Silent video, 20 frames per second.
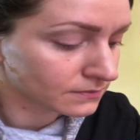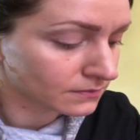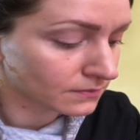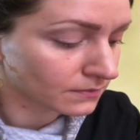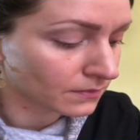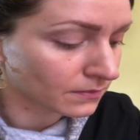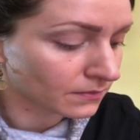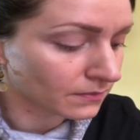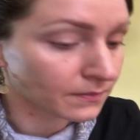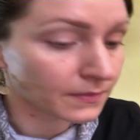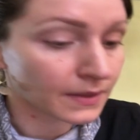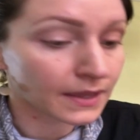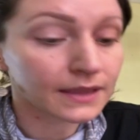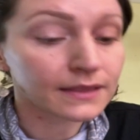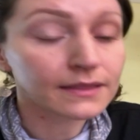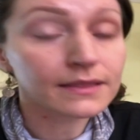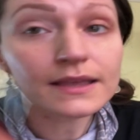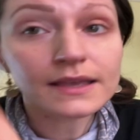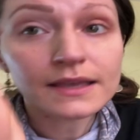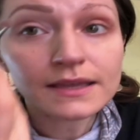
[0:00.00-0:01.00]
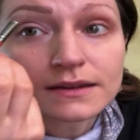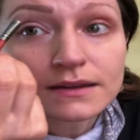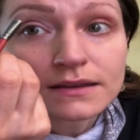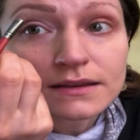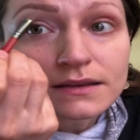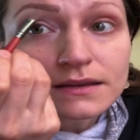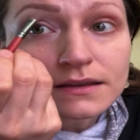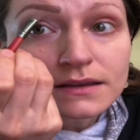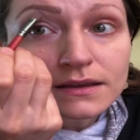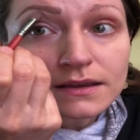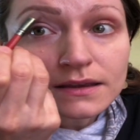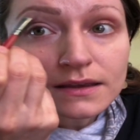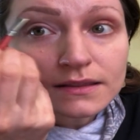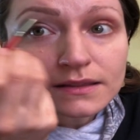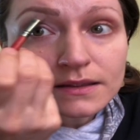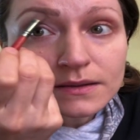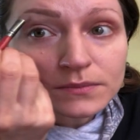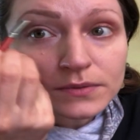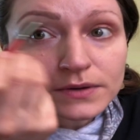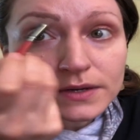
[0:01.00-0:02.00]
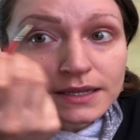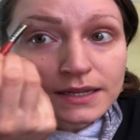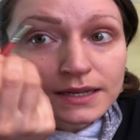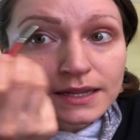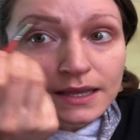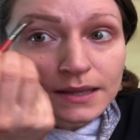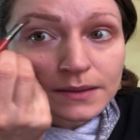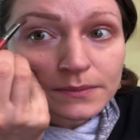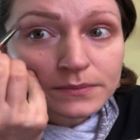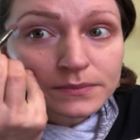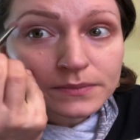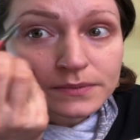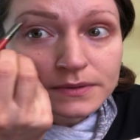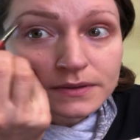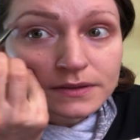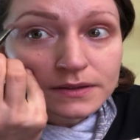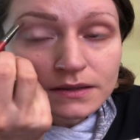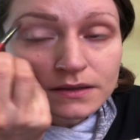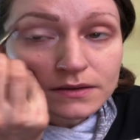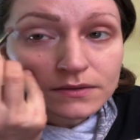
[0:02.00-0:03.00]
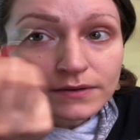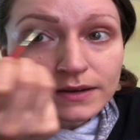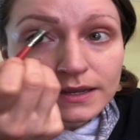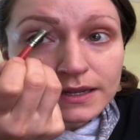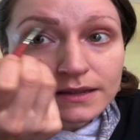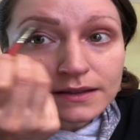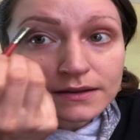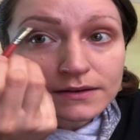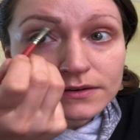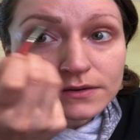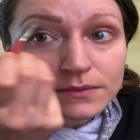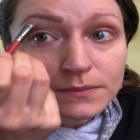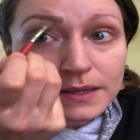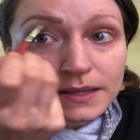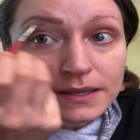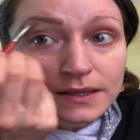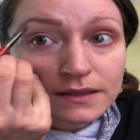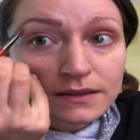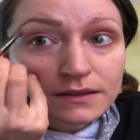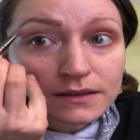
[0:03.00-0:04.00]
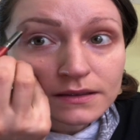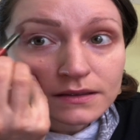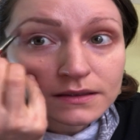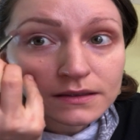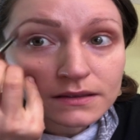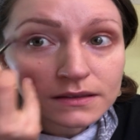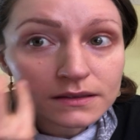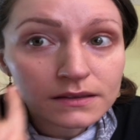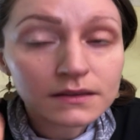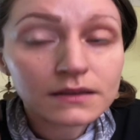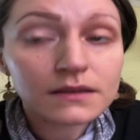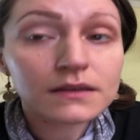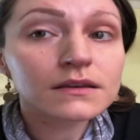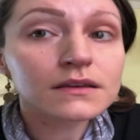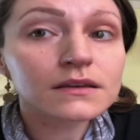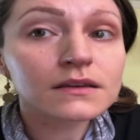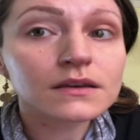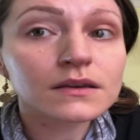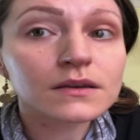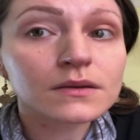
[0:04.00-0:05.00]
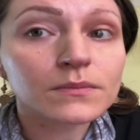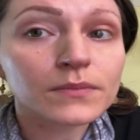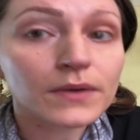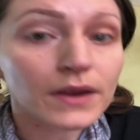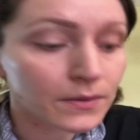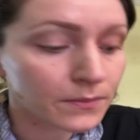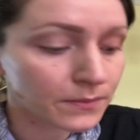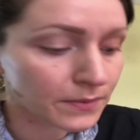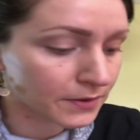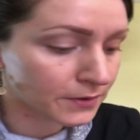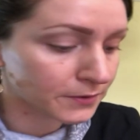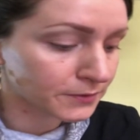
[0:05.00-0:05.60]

my lid and then bring it up right under my brow bone.